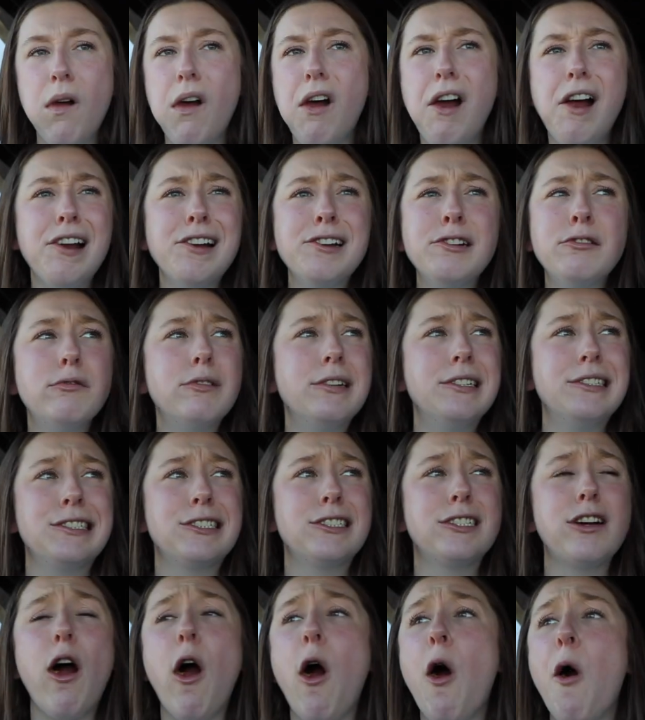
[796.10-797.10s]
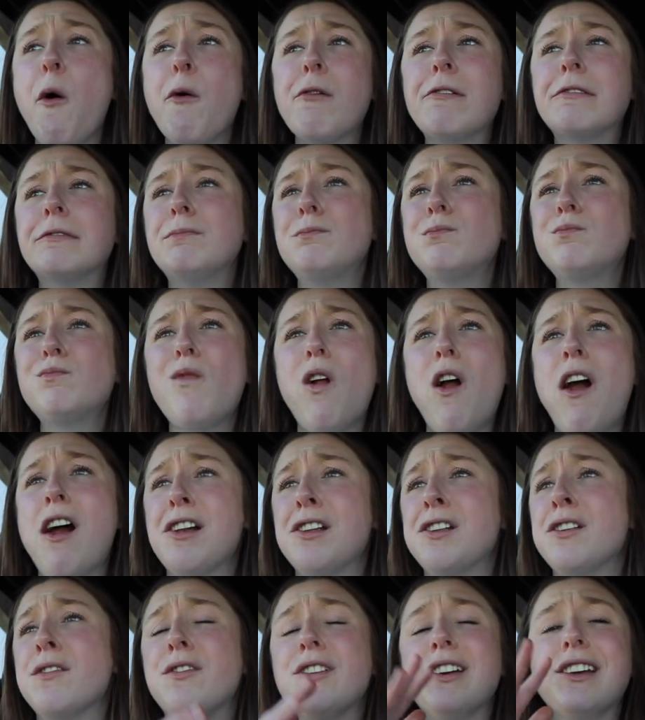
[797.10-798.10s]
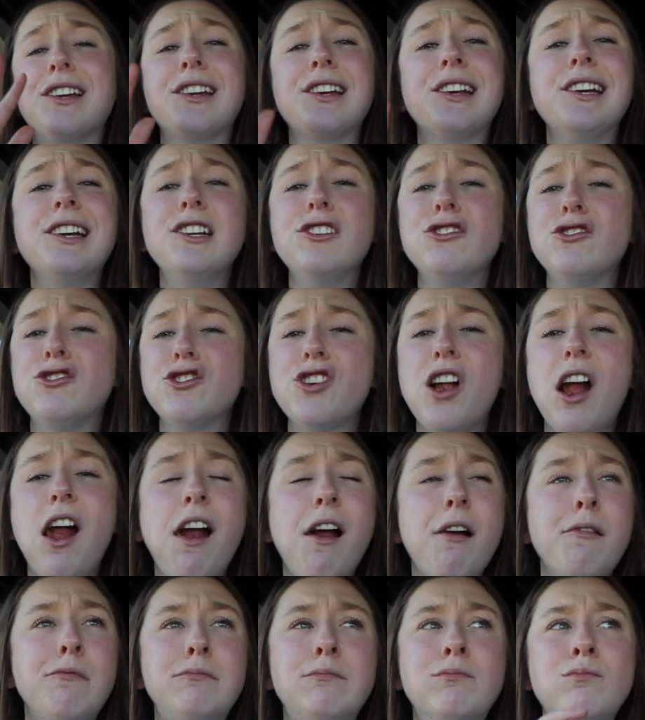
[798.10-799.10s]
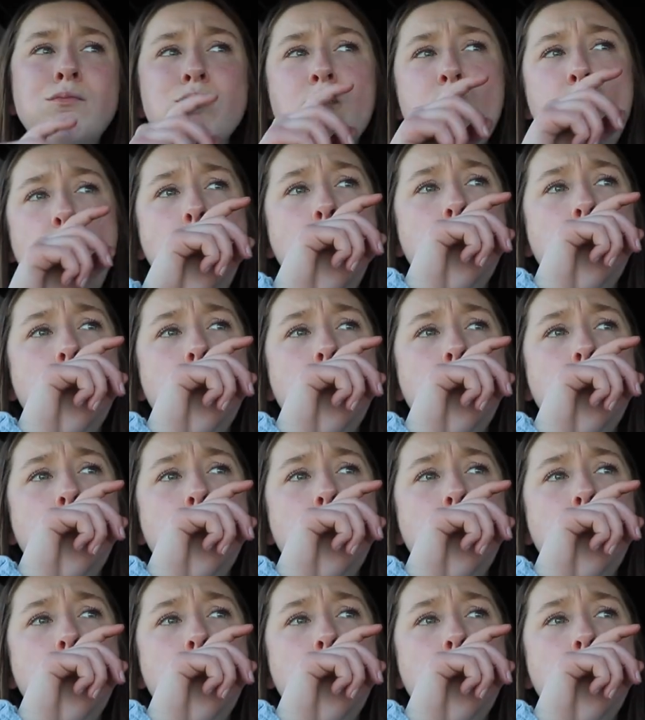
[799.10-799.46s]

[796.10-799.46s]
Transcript: I don't want to go on the vacation.